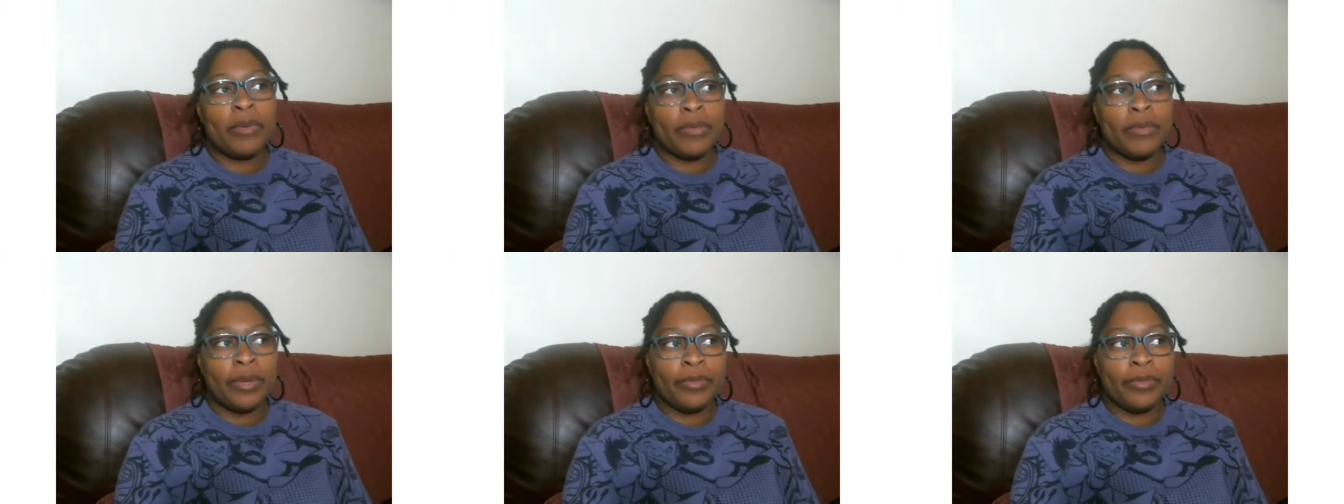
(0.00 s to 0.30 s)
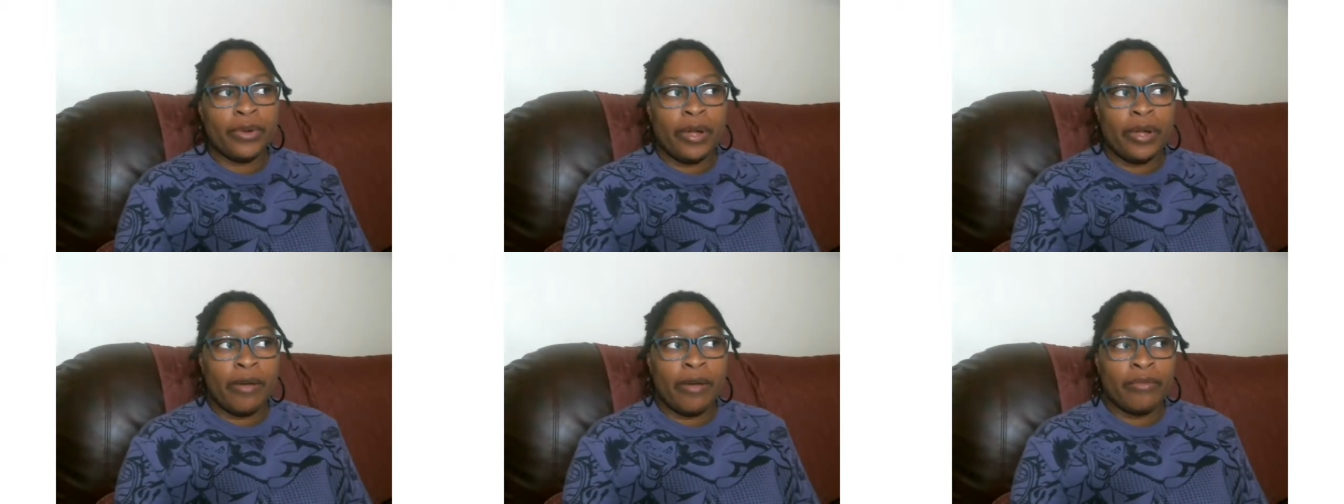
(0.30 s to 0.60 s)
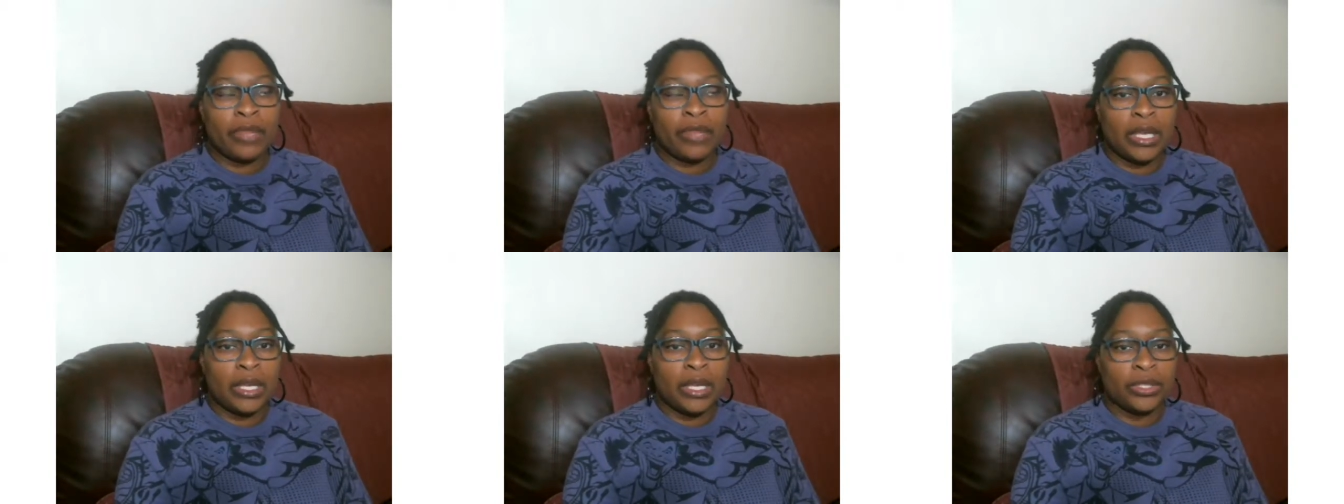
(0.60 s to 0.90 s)
member of
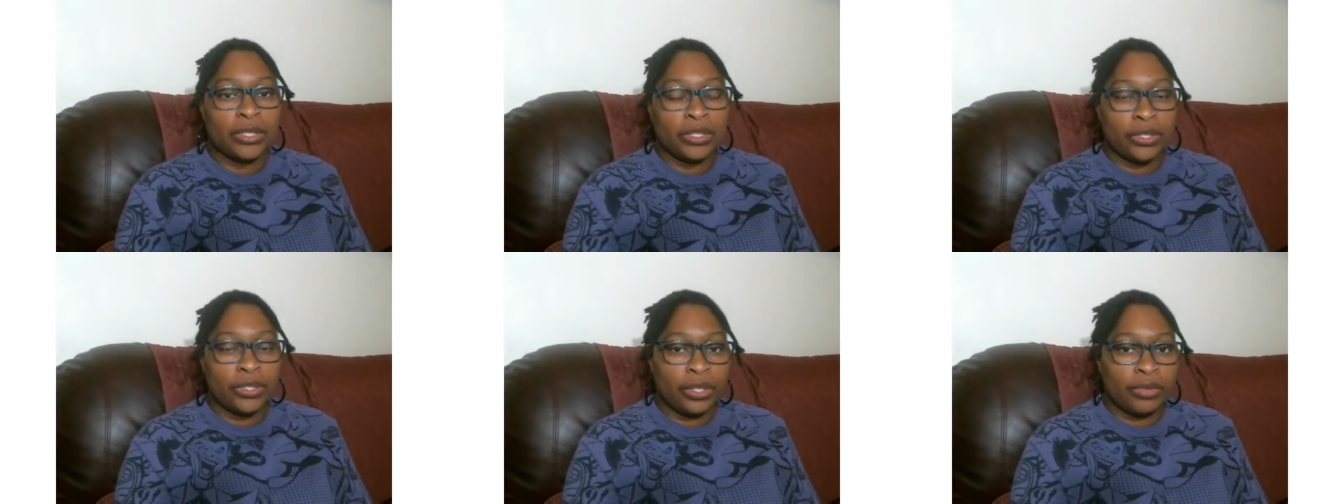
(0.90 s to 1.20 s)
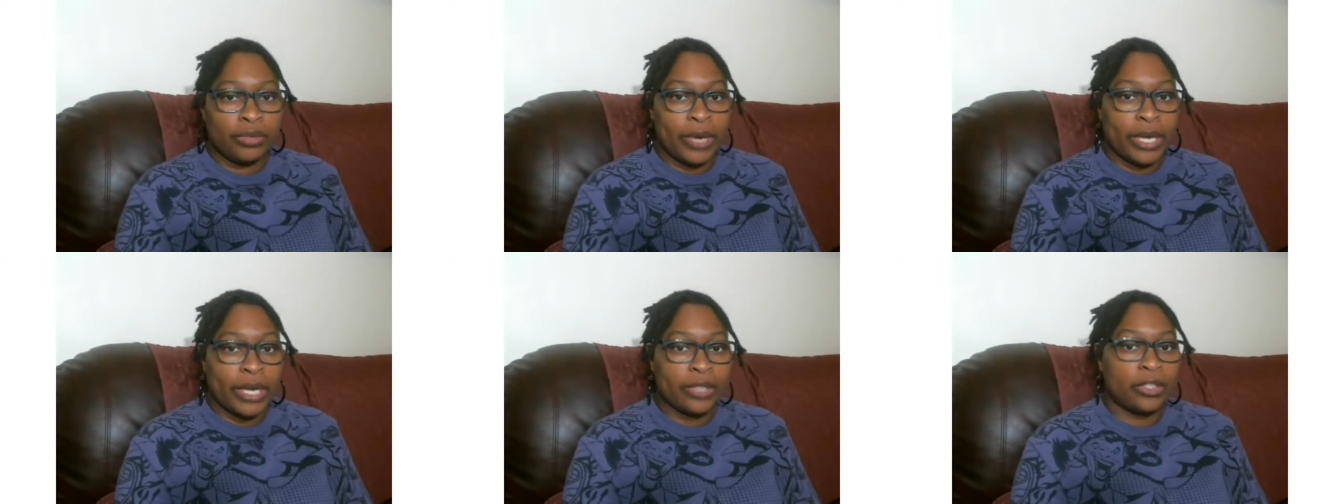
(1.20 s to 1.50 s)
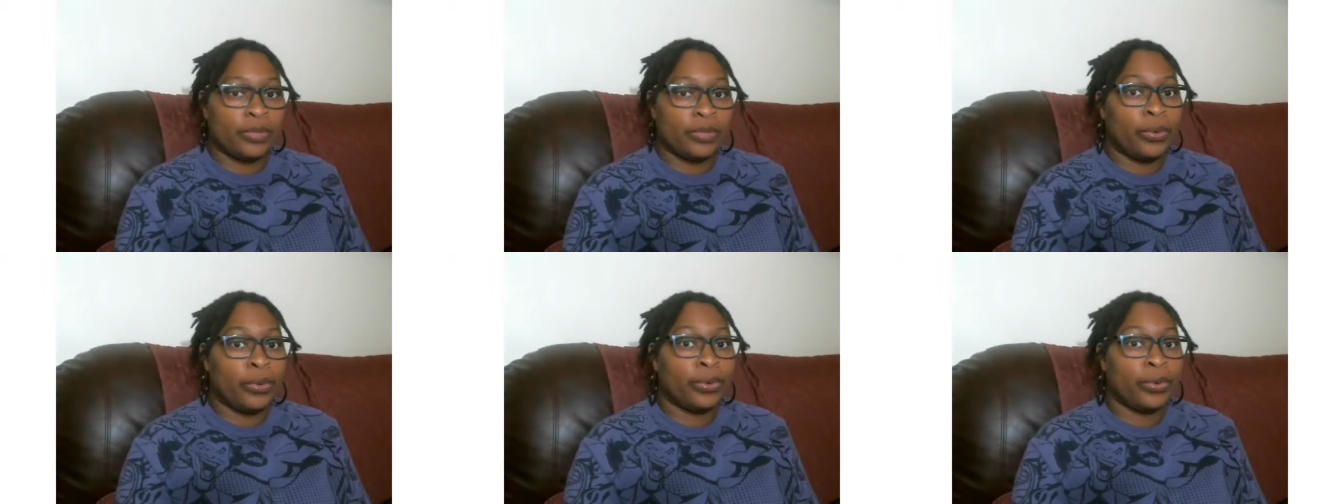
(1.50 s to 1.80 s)
the Insecure Writers
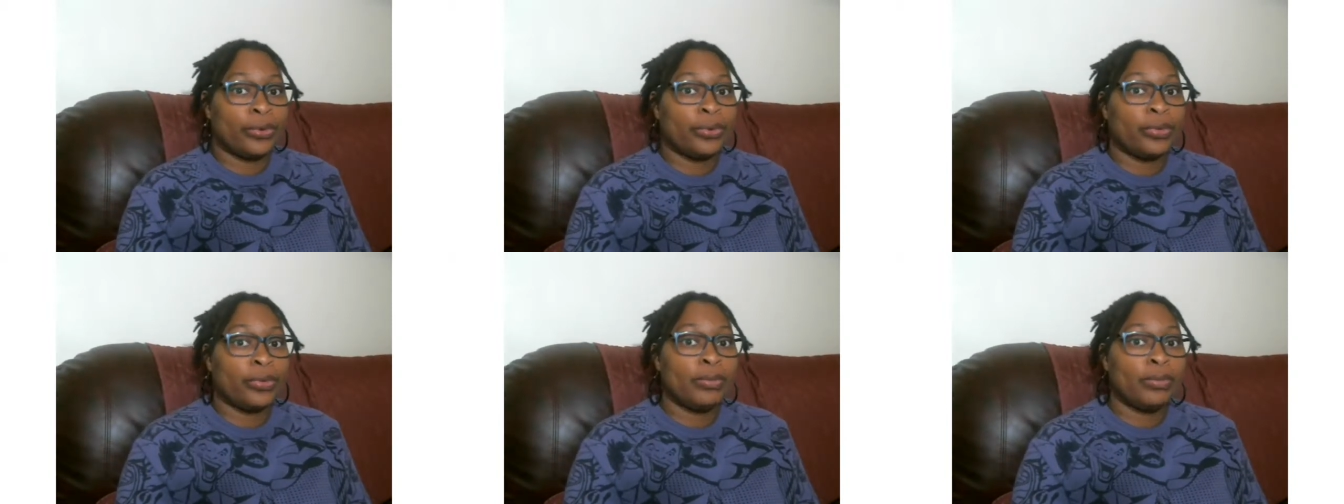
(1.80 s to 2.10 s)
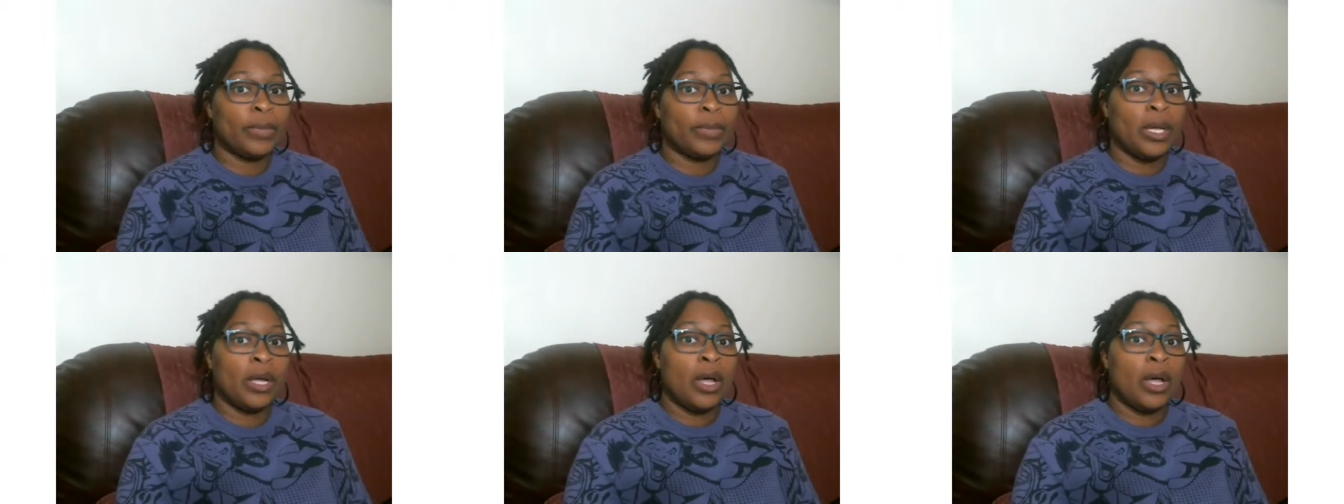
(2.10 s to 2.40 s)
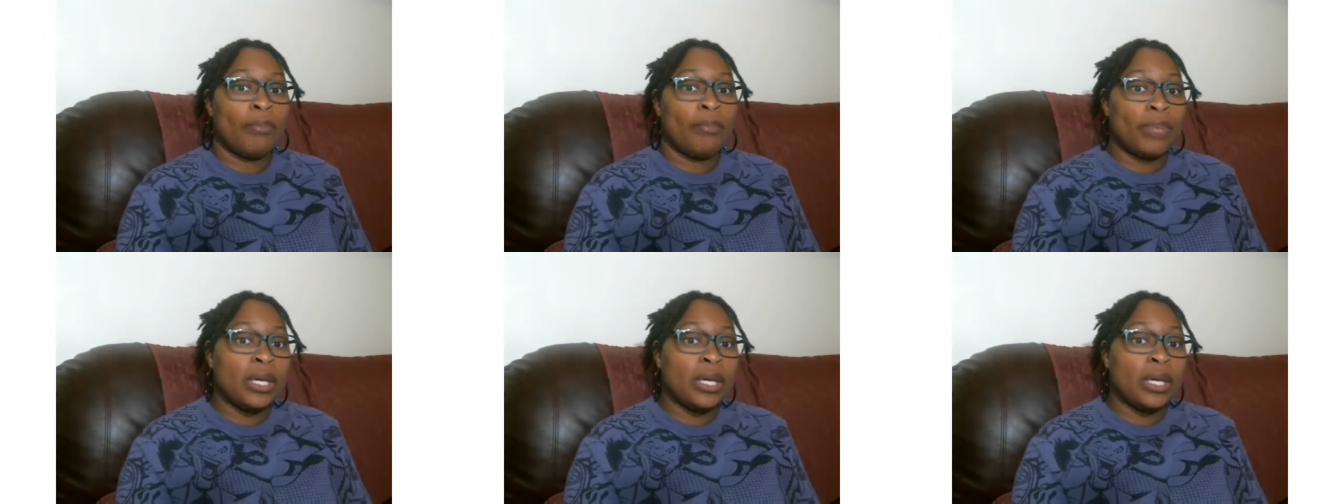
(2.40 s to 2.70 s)
Support Group
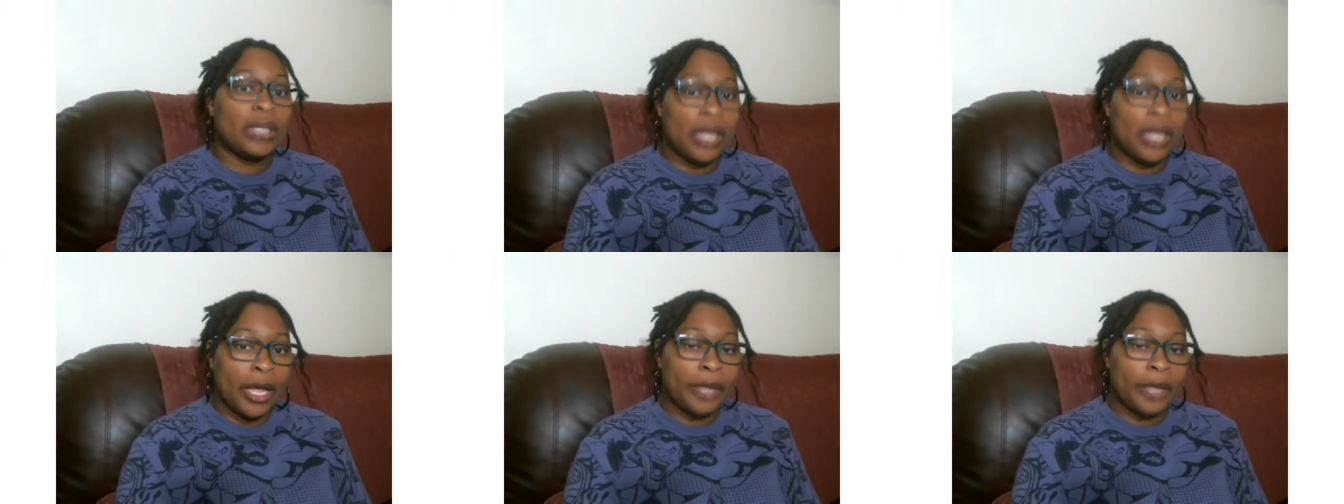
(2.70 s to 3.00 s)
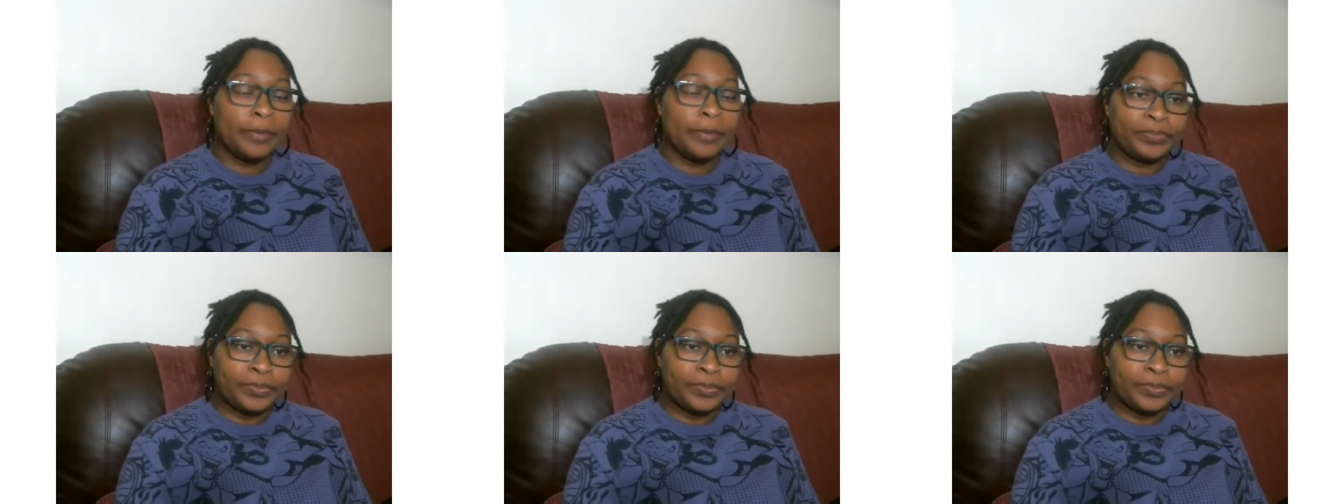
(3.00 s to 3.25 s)
book club.